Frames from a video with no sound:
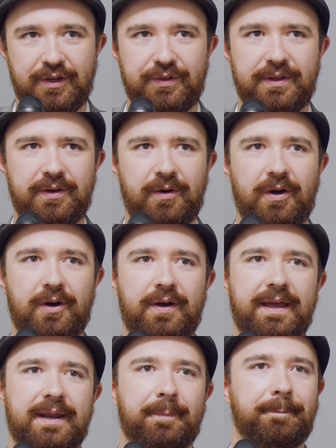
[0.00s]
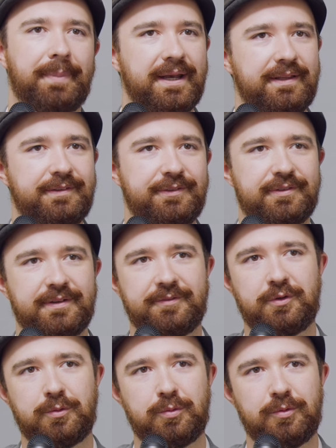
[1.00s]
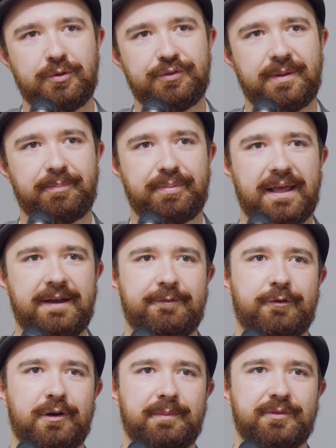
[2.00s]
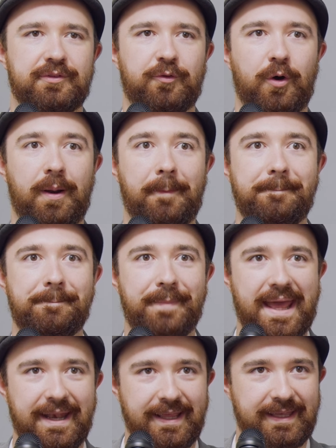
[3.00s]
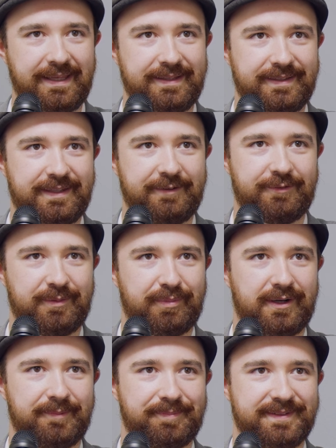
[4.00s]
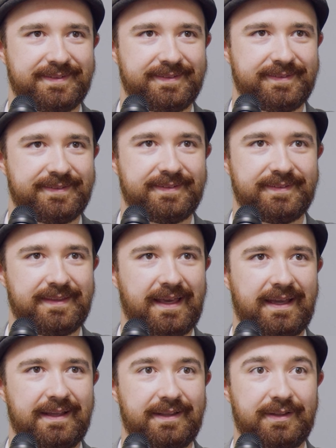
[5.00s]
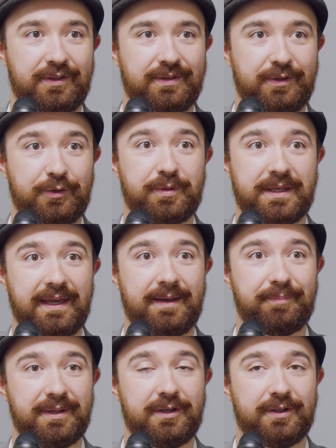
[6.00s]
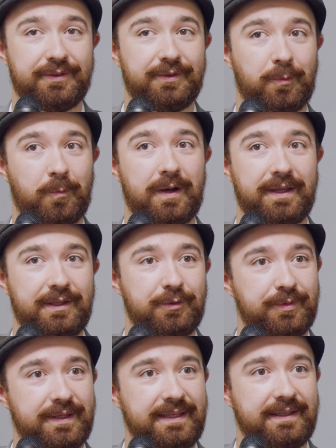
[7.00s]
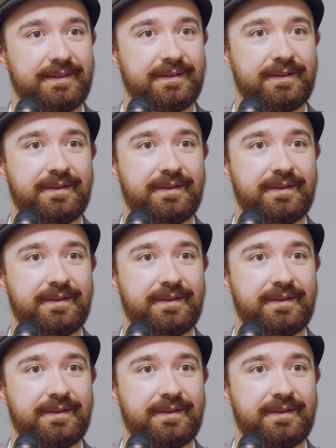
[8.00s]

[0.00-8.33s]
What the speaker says: There are an abundance of tools and platforms for many different purposes that you can build what you need.